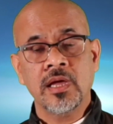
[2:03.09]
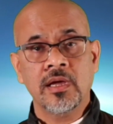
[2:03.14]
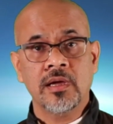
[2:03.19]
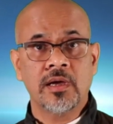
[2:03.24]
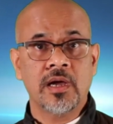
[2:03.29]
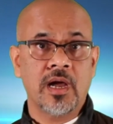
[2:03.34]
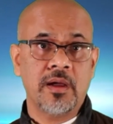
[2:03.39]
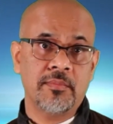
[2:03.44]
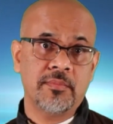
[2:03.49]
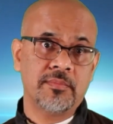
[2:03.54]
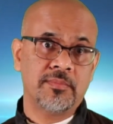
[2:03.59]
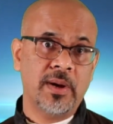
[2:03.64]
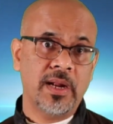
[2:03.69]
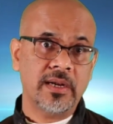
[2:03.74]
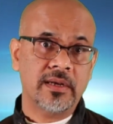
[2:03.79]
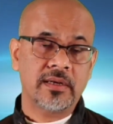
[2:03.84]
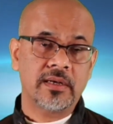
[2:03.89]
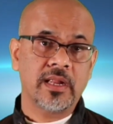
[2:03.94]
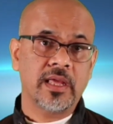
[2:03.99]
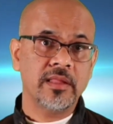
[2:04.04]

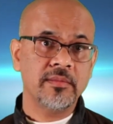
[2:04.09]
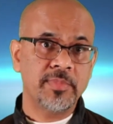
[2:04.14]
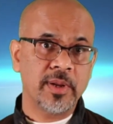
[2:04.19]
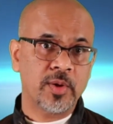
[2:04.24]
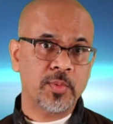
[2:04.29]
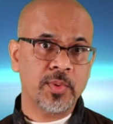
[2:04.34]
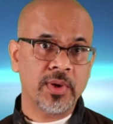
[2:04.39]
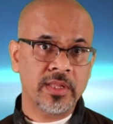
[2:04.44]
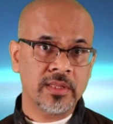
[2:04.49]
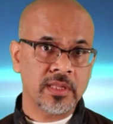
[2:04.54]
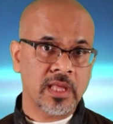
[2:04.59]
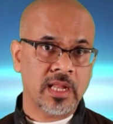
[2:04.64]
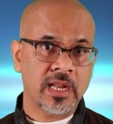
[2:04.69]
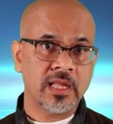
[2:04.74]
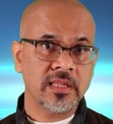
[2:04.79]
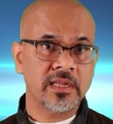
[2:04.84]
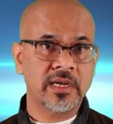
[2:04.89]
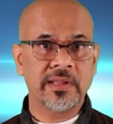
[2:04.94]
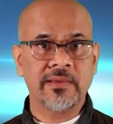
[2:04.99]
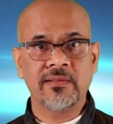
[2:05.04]
But in between,
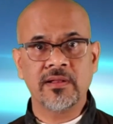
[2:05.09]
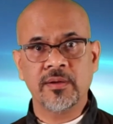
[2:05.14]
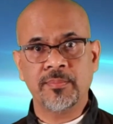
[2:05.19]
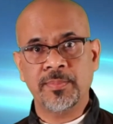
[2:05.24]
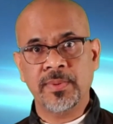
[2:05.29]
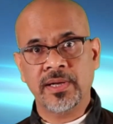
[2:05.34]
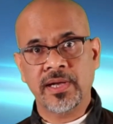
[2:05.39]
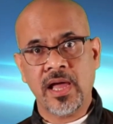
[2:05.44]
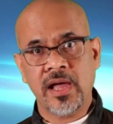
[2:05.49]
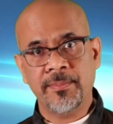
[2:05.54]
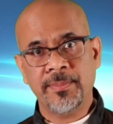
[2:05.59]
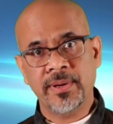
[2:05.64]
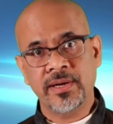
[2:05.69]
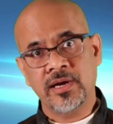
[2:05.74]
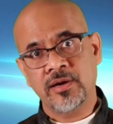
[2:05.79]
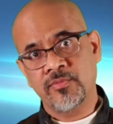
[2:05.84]
another development happened,